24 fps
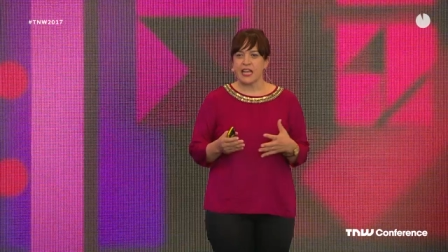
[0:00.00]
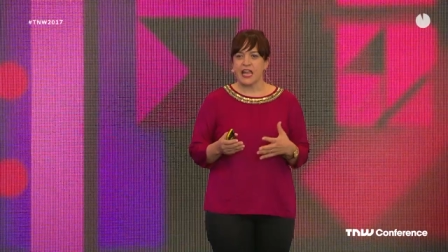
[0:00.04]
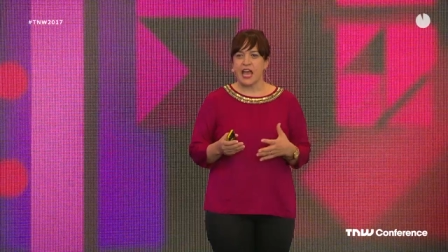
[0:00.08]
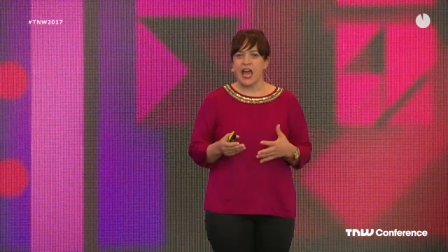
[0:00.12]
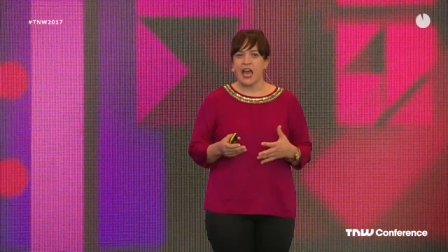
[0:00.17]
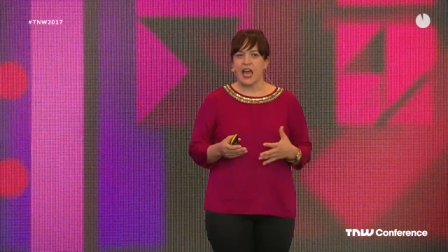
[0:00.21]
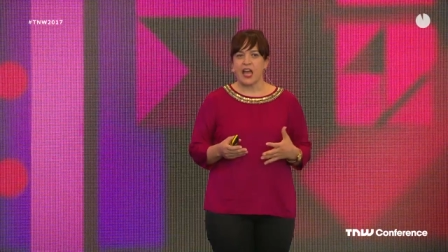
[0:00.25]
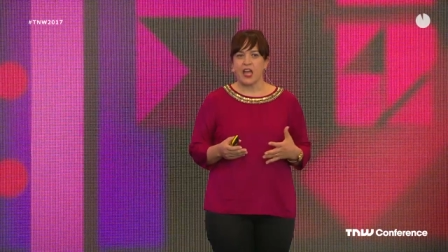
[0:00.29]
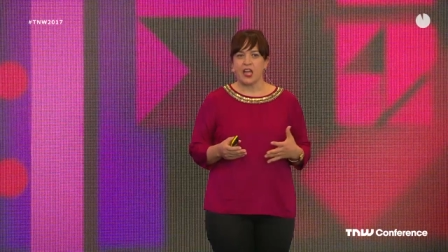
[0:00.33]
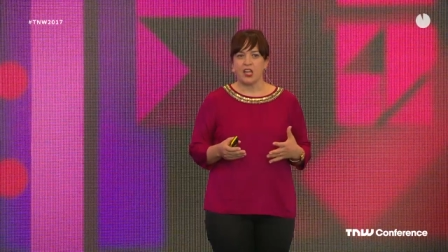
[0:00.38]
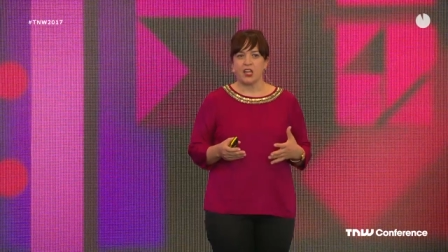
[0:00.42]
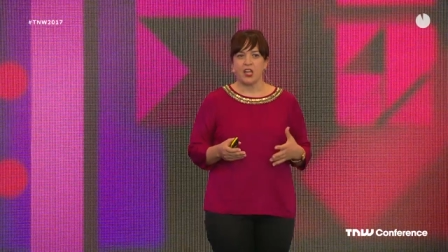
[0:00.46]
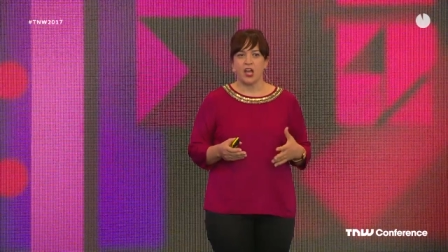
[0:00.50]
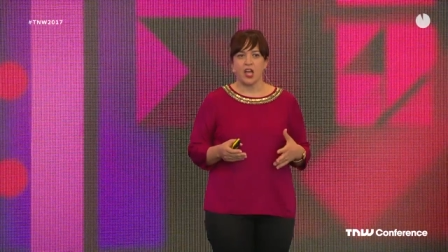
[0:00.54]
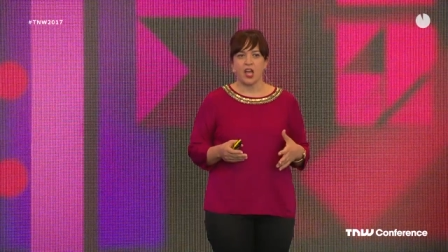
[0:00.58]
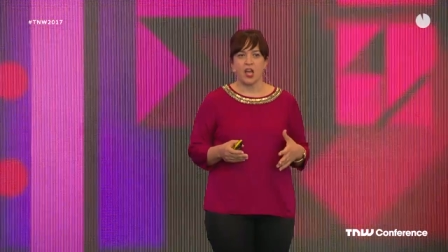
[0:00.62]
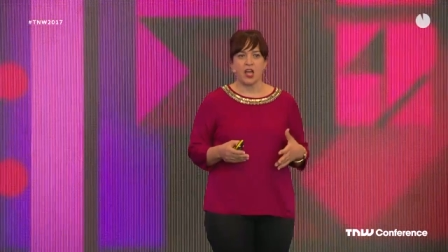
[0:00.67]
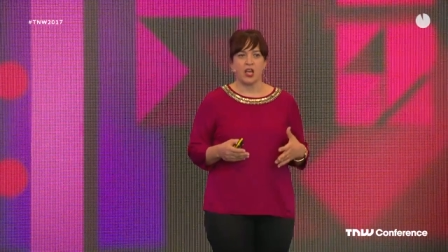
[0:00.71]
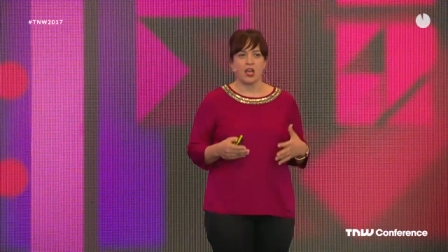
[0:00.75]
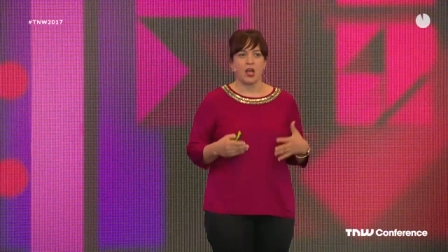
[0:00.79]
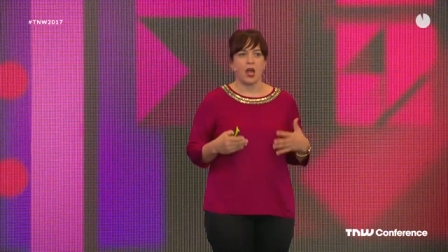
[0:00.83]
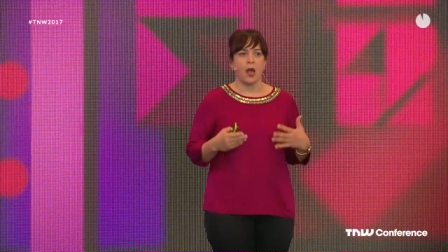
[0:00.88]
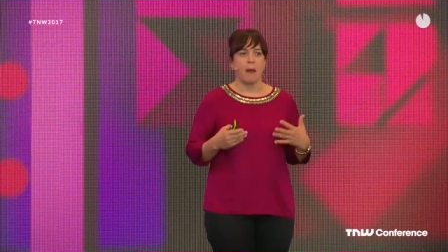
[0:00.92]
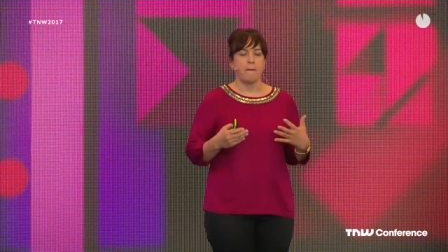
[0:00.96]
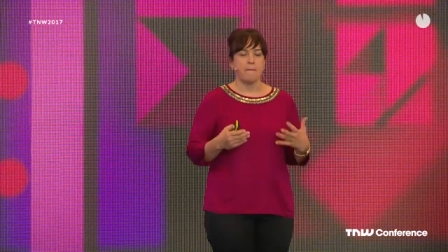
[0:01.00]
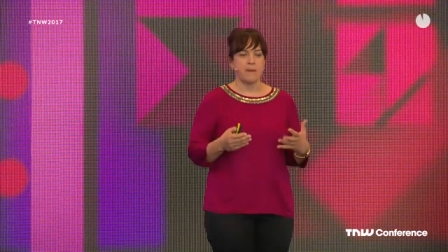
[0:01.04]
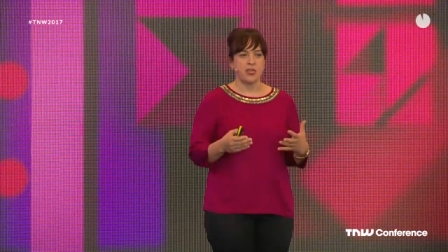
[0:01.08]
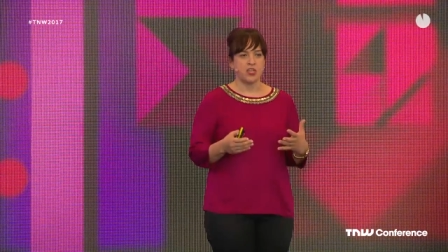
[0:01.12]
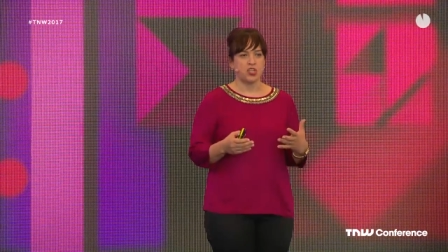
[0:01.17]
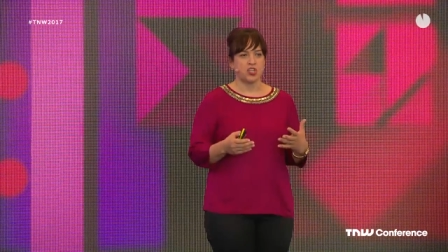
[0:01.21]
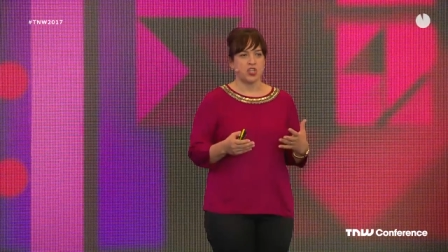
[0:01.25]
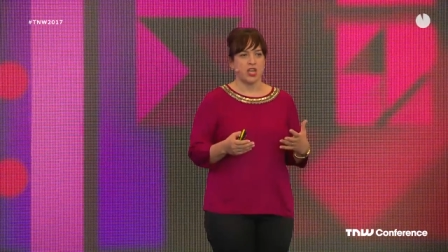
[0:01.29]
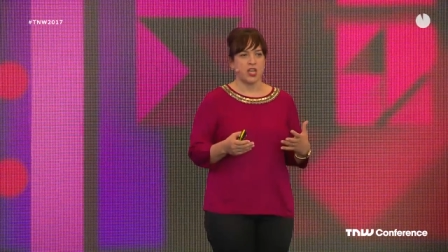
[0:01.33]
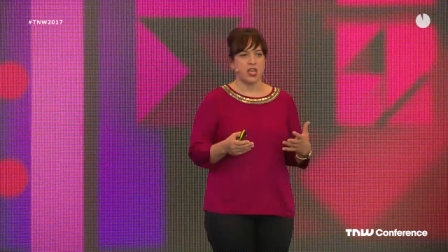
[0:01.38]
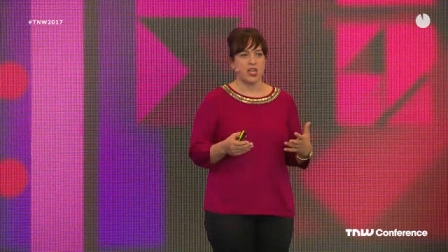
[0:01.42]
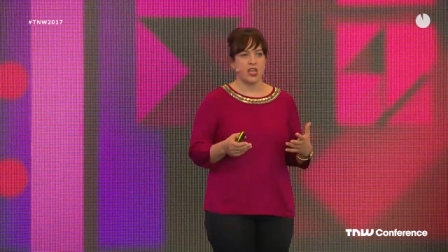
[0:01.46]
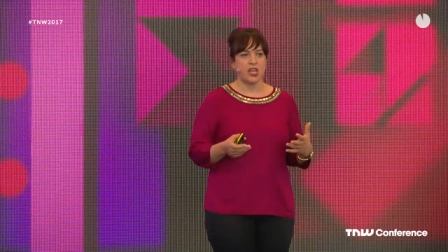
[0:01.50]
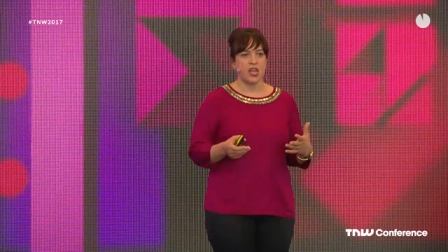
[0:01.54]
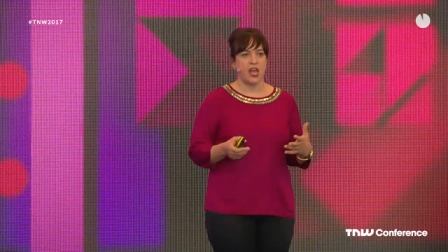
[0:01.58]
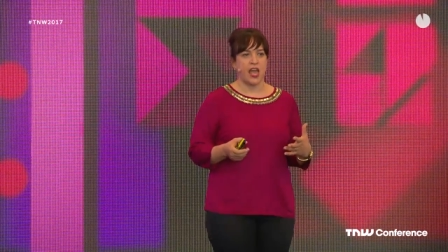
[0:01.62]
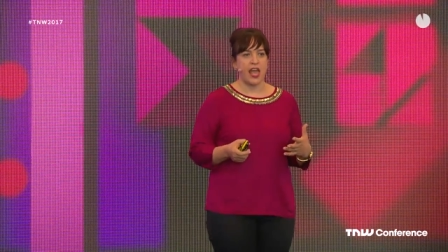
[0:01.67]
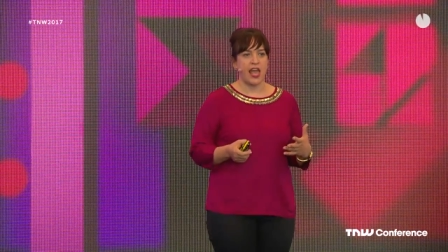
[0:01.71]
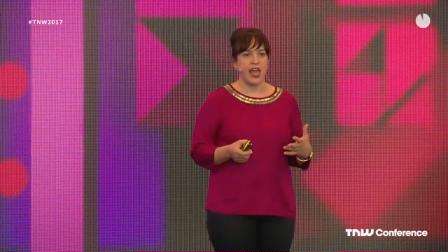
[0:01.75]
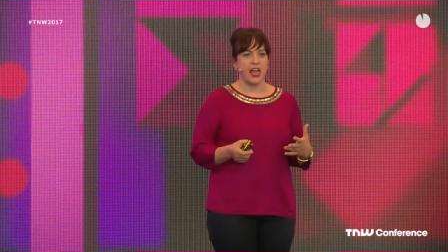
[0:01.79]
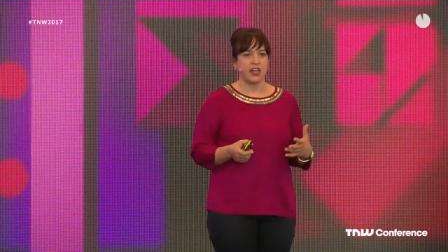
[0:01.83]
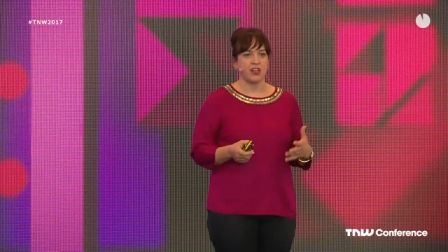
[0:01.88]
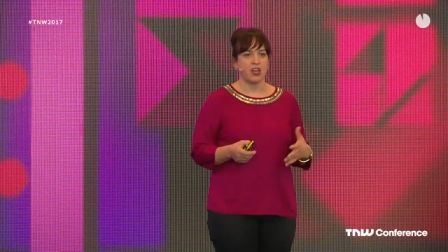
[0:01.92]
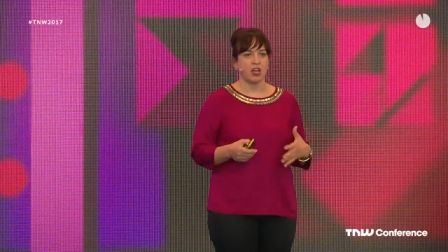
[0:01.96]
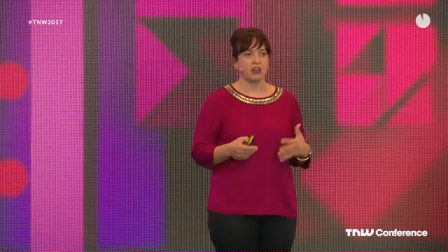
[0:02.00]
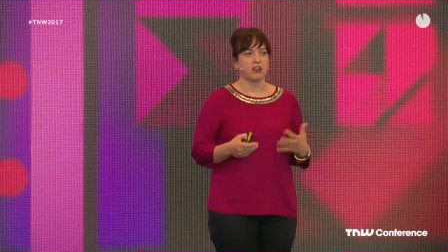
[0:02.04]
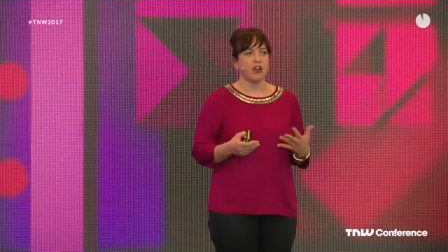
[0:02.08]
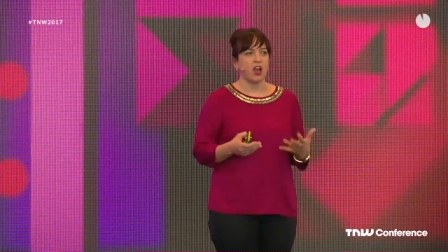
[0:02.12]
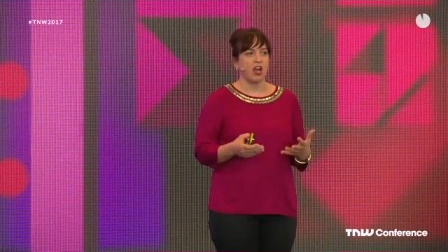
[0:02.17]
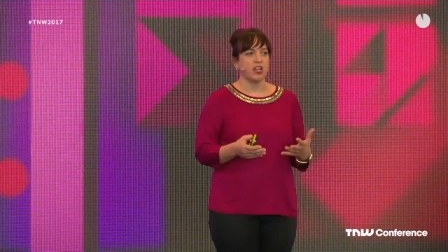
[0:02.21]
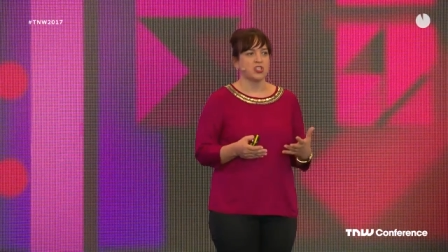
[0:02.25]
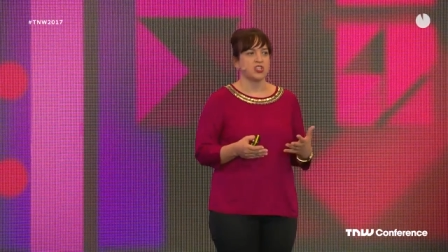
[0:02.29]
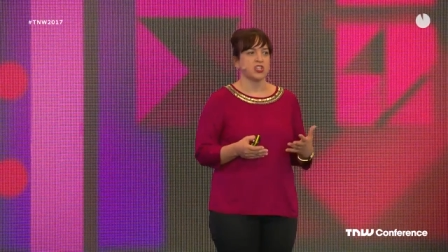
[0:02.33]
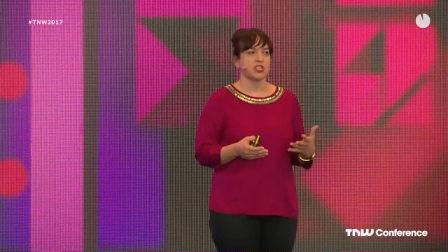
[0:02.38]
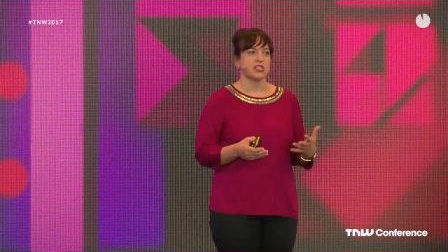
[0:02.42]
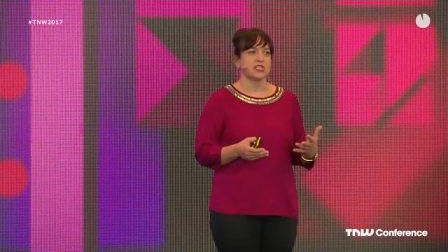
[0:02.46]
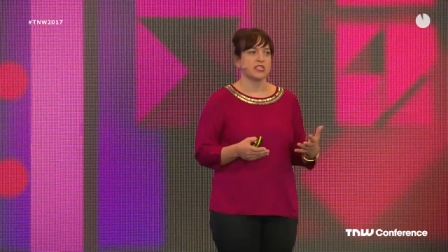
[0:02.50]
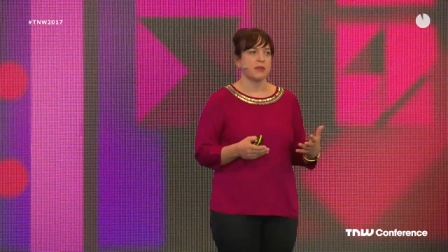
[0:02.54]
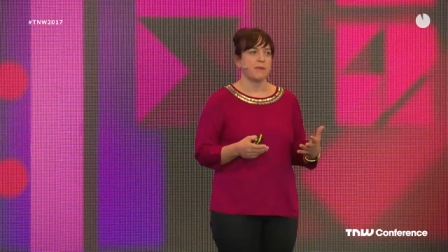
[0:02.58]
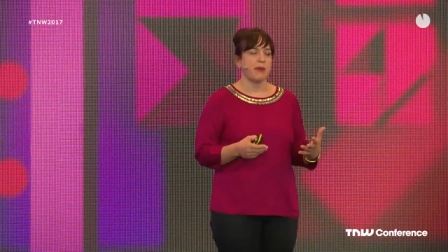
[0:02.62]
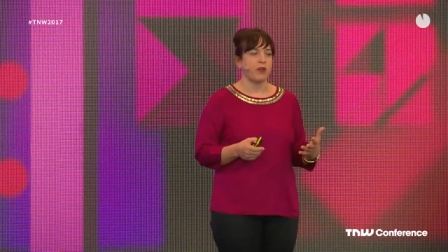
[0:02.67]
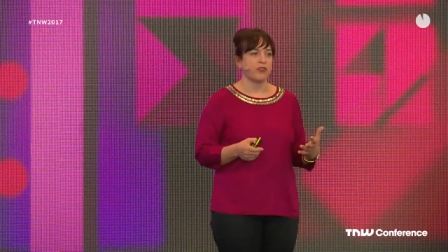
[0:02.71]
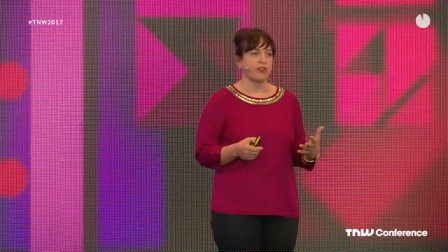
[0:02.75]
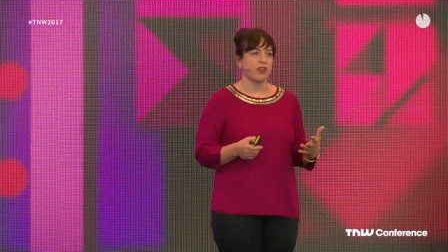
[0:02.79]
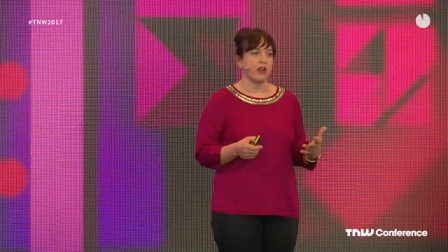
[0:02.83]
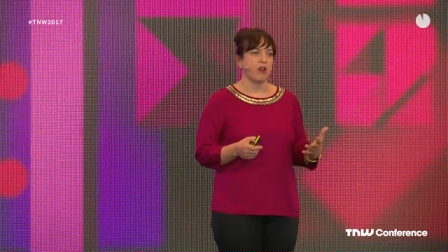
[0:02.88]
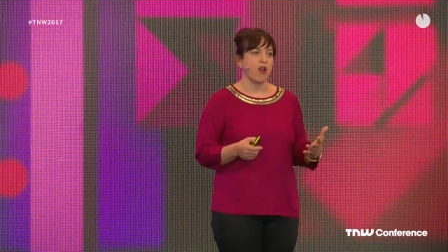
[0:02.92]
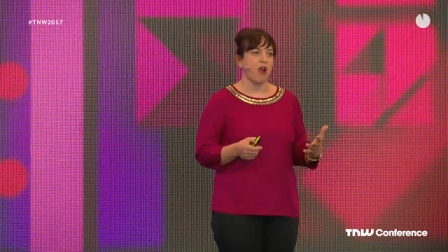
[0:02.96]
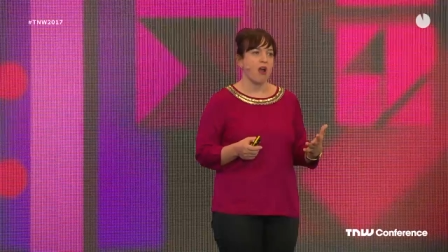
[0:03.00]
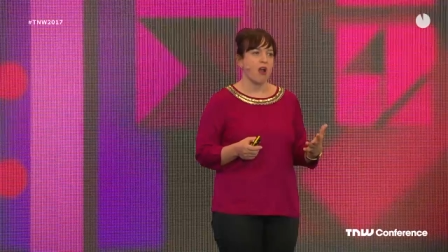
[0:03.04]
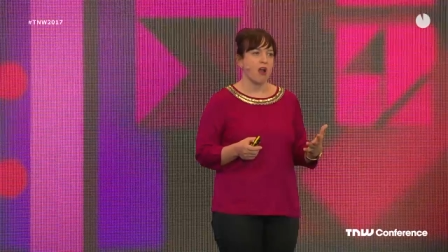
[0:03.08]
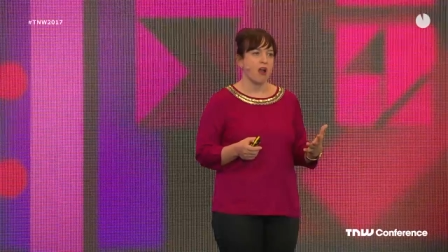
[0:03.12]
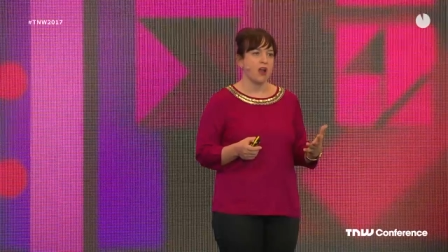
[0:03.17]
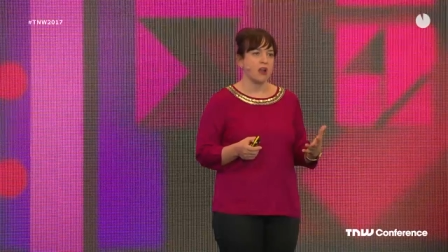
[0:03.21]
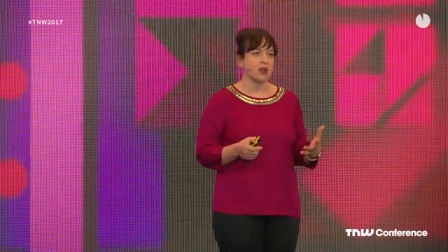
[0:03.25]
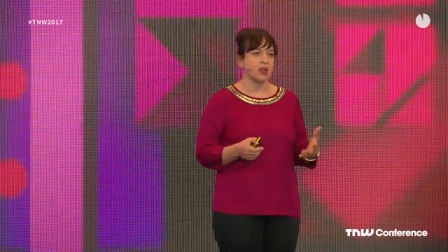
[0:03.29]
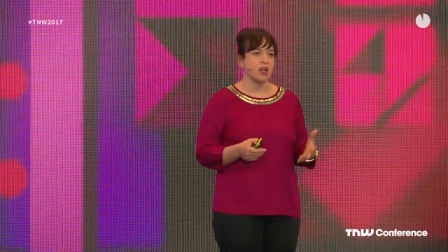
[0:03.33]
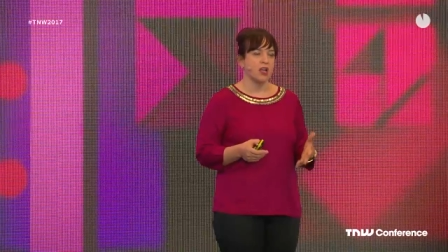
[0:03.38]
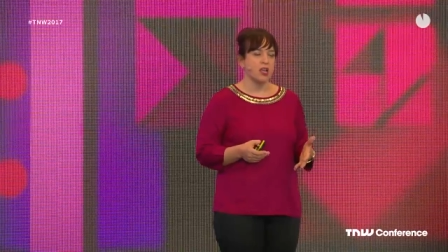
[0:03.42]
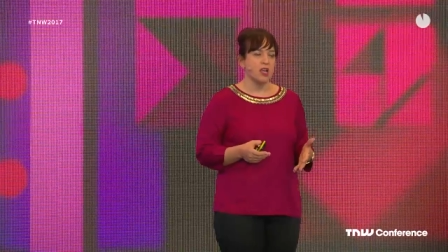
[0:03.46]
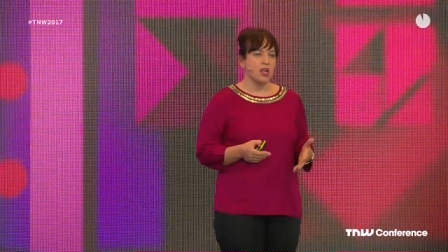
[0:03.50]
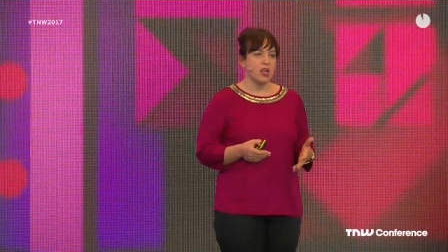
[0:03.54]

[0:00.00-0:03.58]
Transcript: that had a mission and a conscience about their art.